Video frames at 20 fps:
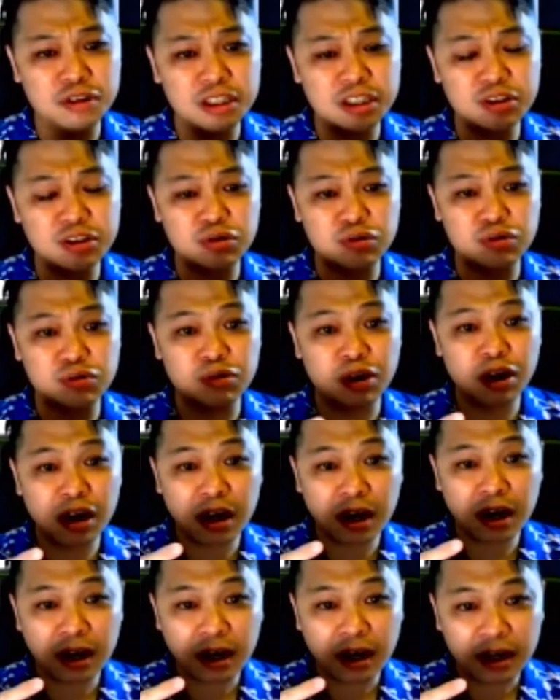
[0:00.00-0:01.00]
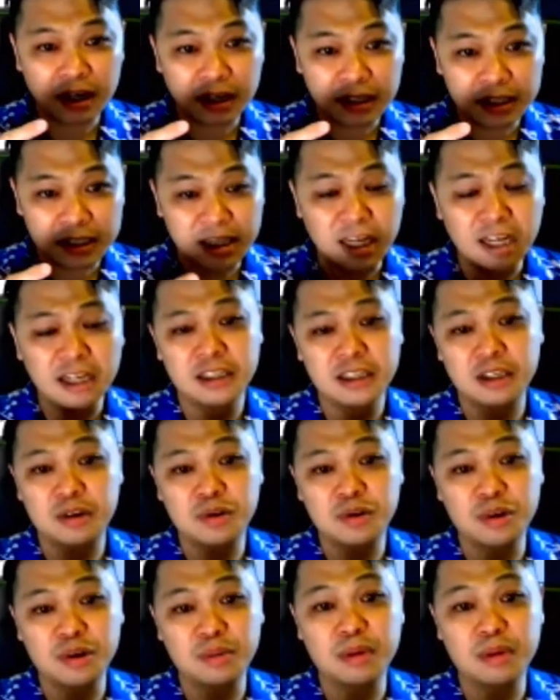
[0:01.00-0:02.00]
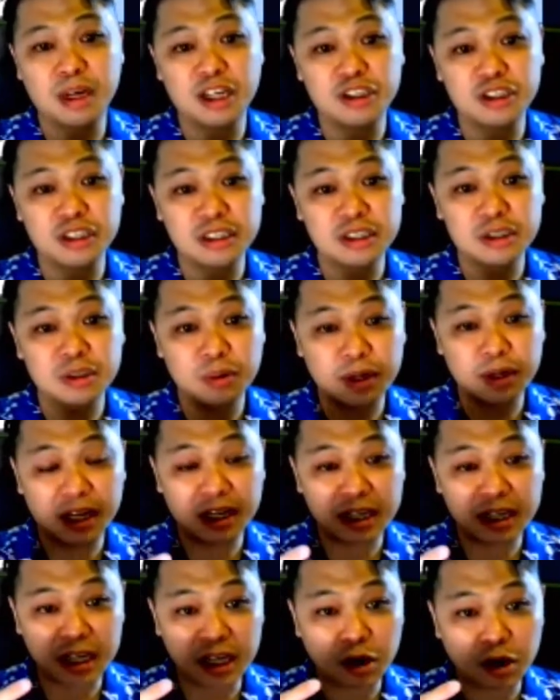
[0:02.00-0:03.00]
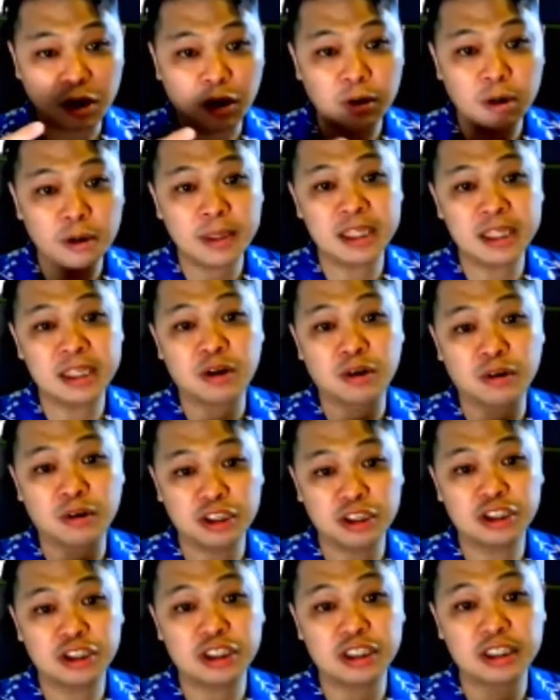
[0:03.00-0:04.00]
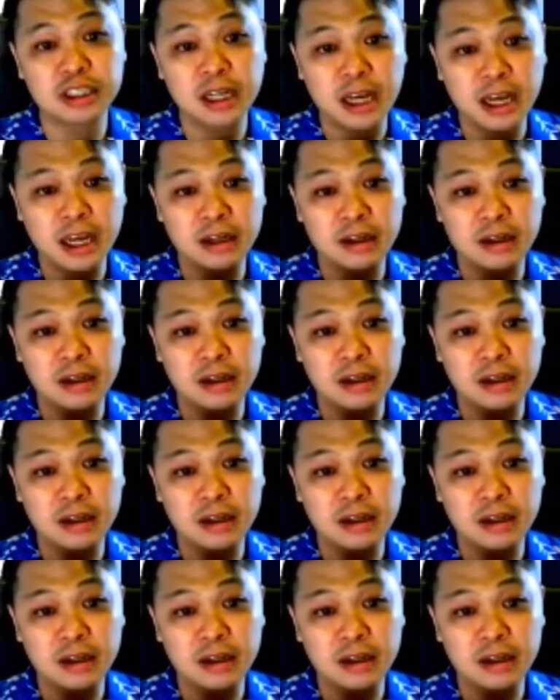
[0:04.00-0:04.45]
to start the cooling measures so that the economic condition and